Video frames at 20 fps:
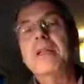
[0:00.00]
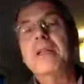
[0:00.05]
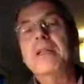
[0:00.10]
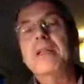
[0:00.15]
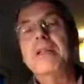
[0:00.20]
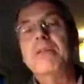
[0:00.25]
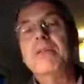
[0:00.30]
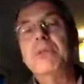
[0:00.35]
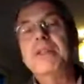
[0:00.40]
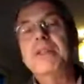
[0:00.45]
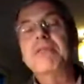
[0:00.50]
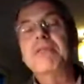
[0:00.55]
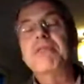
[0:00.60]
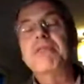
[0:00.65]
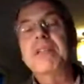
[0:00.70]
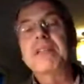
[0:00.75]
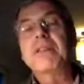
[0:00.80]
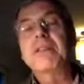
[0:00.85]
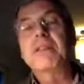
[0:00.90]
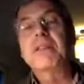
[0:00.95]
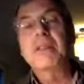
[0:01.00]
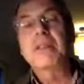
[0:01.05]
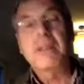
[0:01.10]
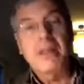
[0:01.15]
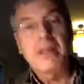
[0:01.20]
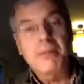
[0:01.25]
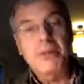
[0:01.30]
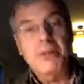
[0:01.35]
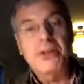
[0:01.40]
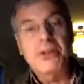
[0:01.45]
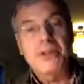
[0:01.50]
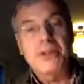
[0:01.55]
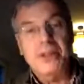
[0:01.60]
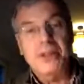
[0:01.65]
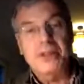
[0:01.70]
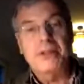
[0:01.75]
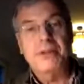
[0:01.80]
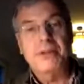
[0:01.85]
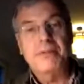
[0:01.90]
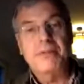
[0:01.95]
risk factor climate
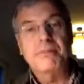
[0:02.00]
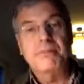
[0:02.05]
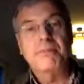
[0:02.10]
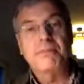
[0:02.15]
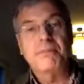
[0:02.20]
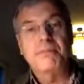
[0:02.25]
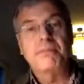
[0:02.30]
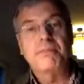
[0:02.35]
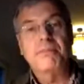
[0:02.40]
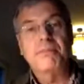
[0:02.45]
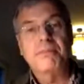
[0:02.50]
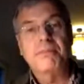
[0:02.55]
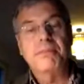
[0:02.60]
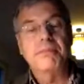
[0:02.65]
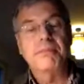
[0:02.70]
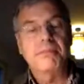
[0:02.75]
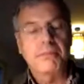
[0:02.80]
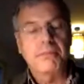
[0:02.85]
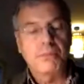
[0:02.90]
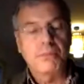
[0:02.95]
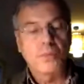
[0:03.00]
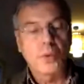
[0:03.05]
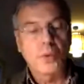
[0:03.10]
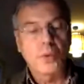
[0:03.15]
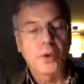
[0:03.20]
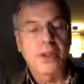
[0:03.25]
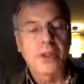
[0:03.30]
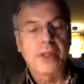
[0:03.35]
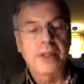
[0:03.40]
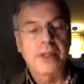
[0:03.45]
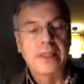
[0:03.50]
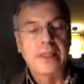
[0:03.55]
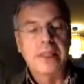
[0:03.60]
change. Okay.